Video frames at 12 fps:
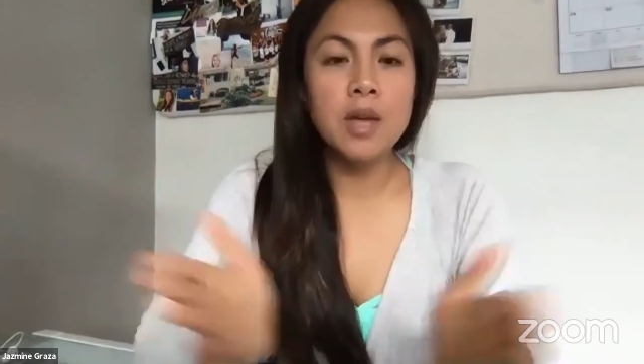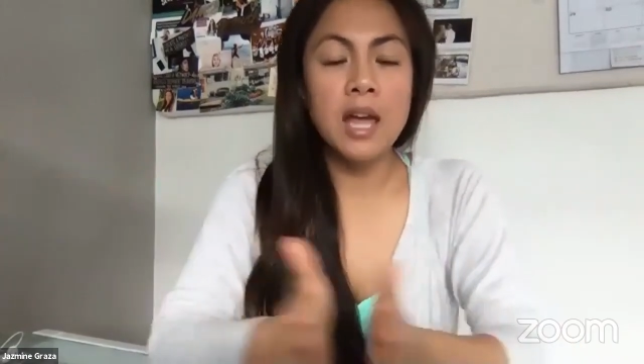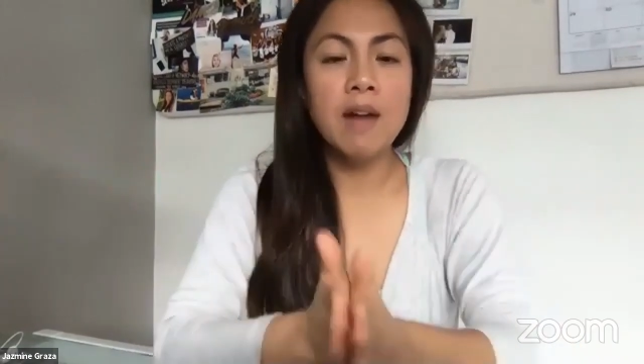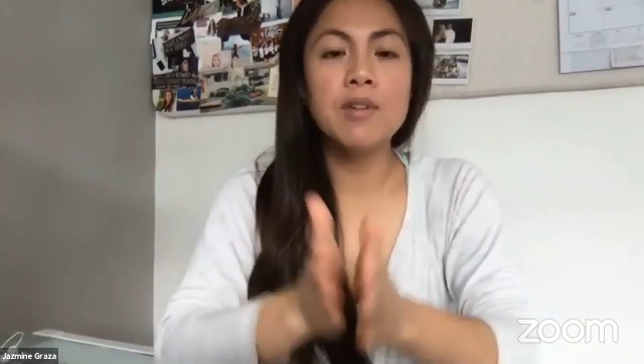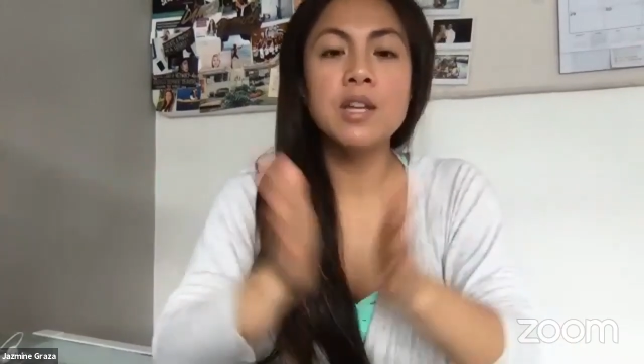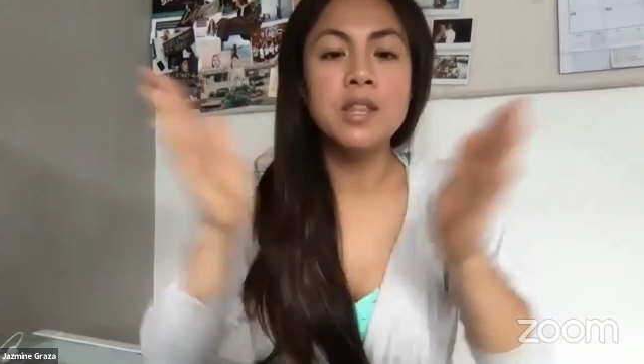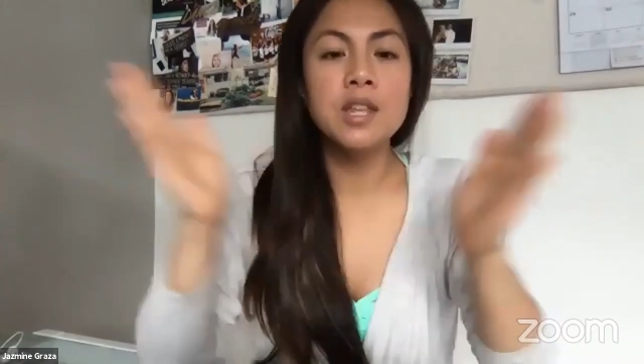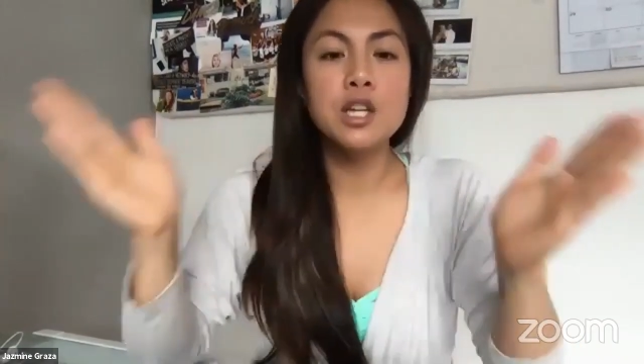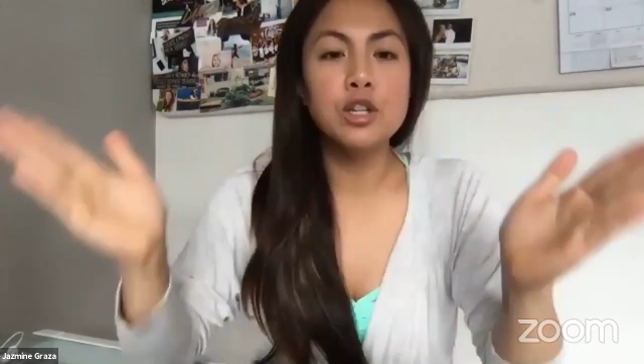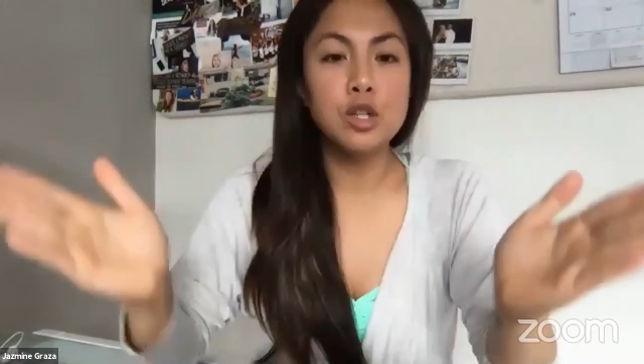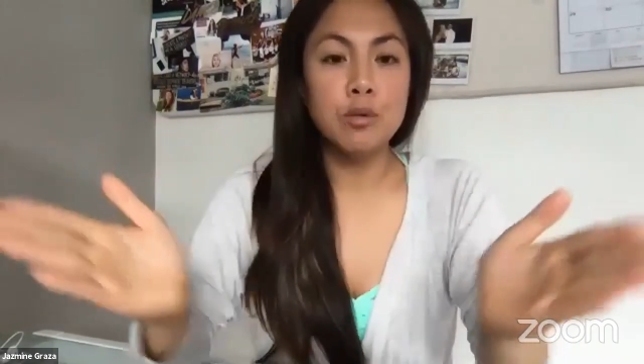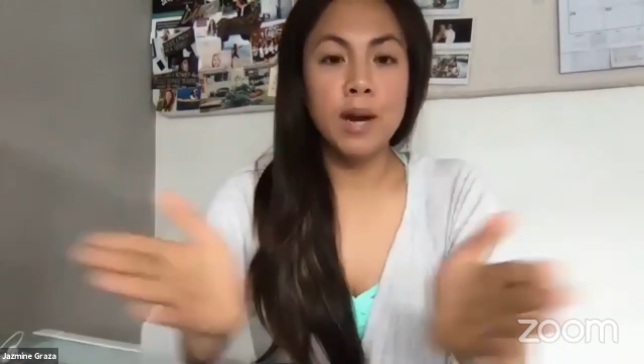everything
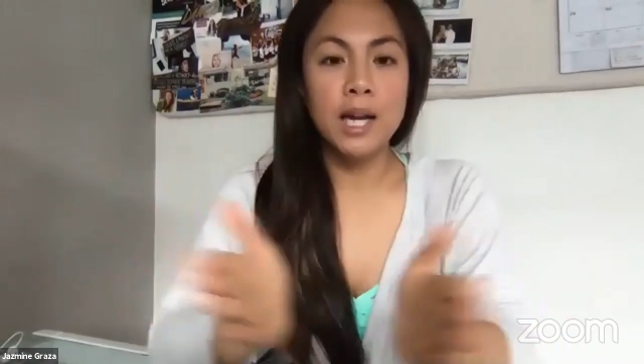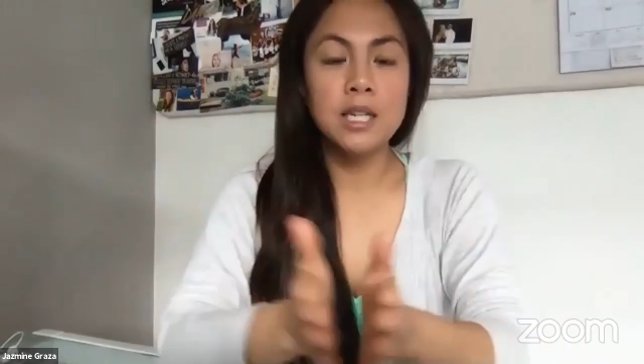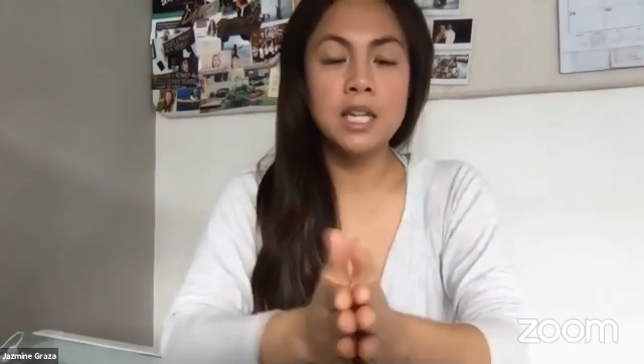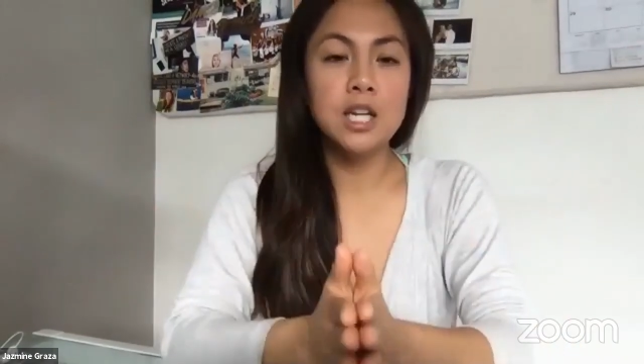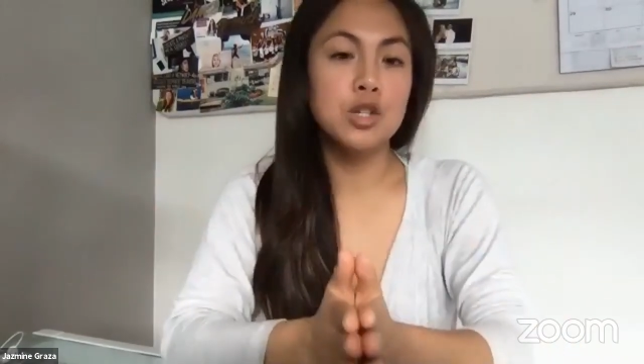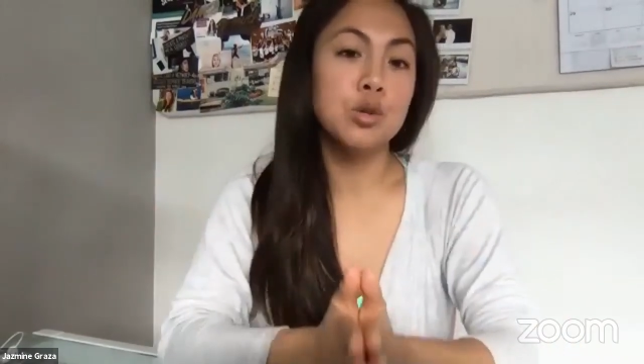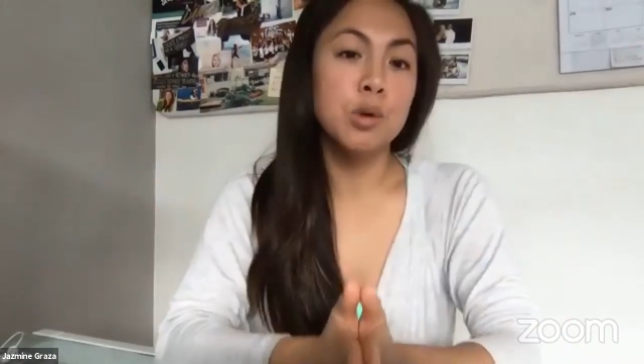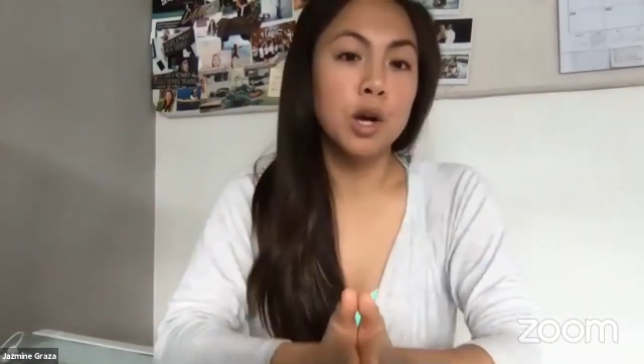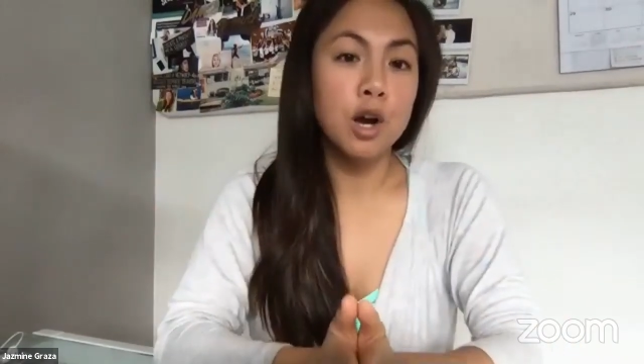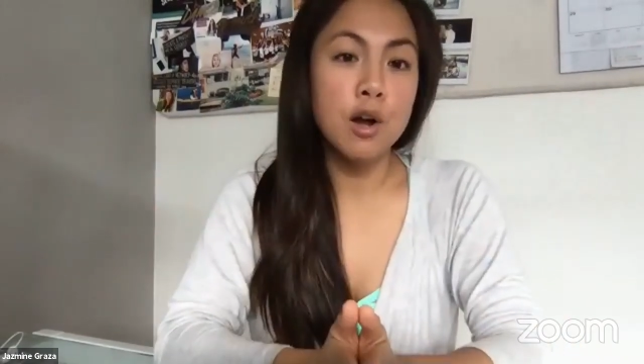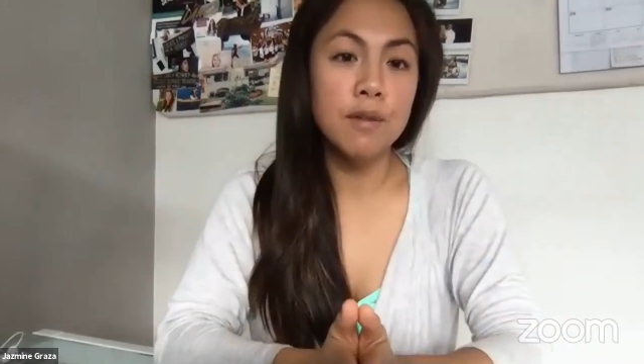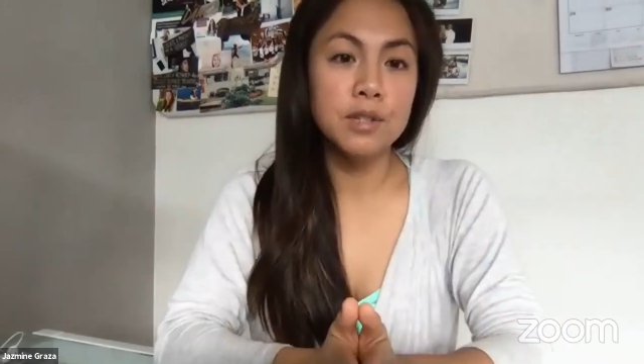directed into a
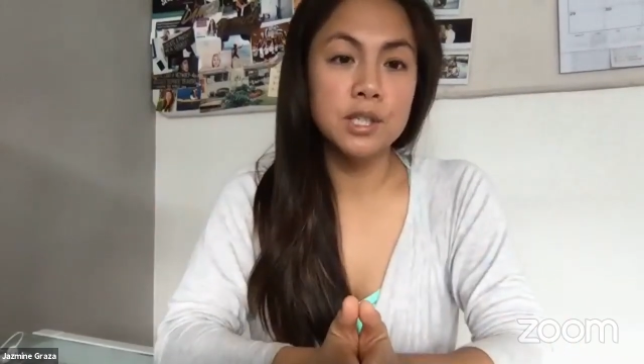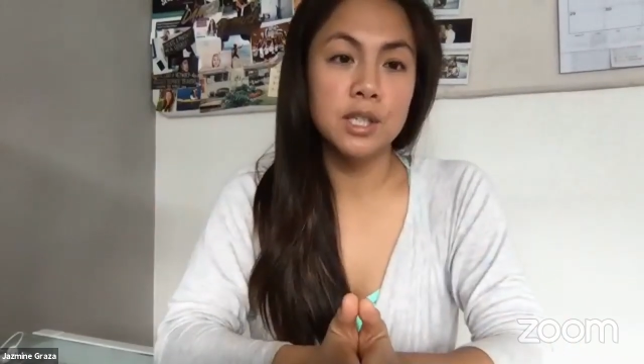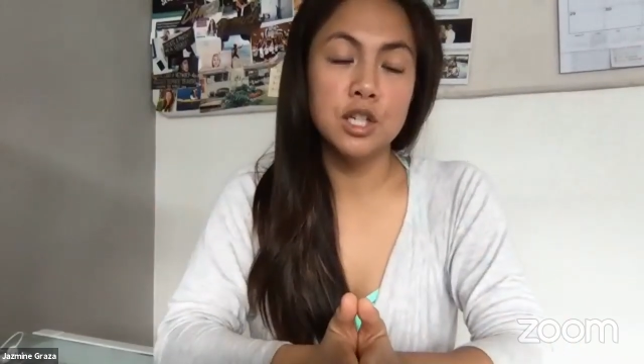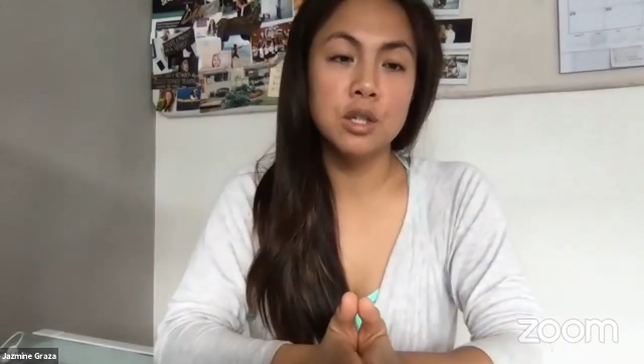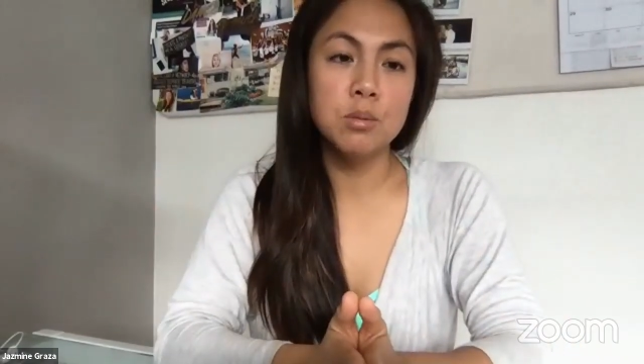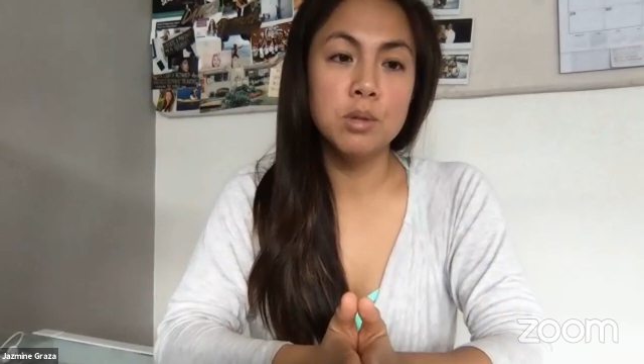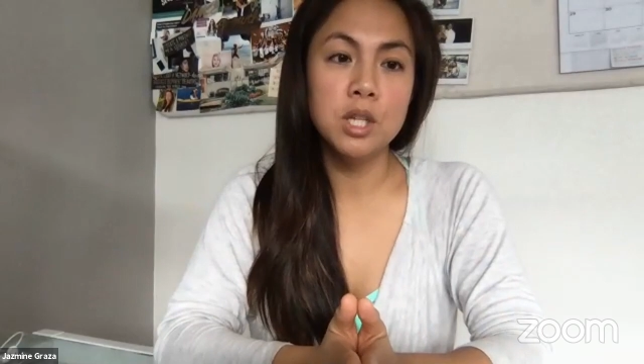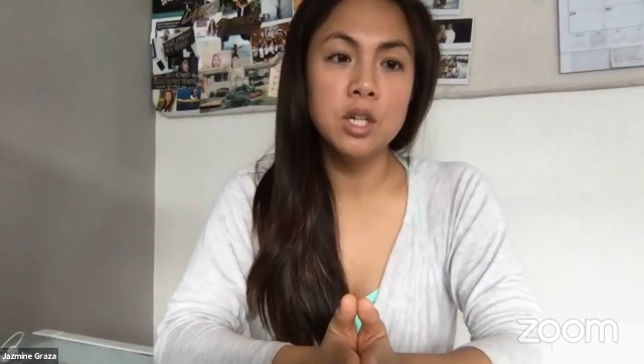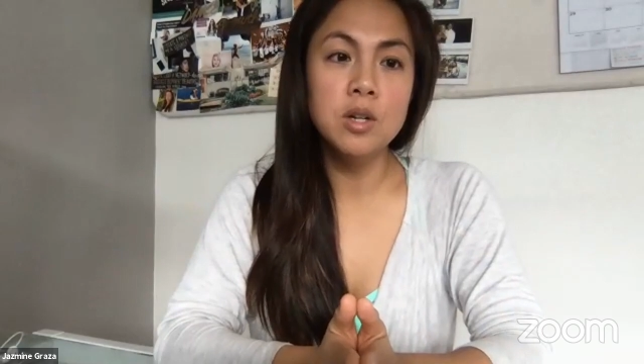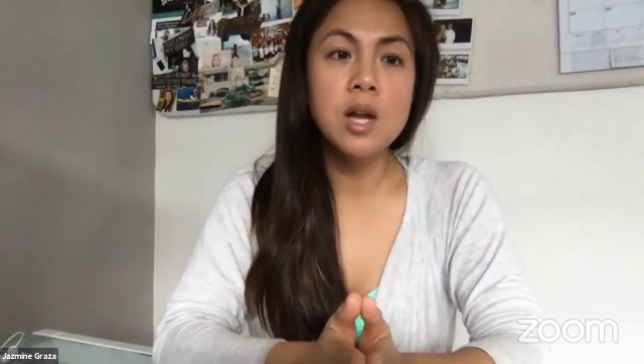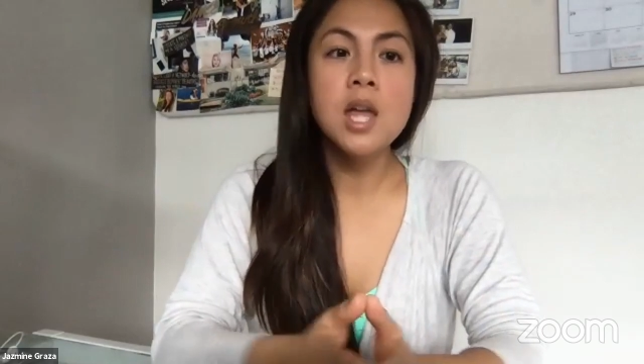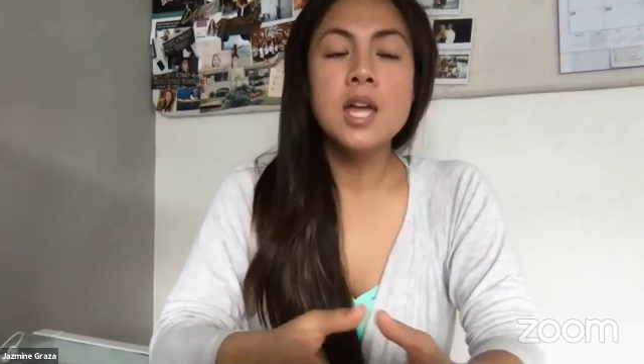conversation with you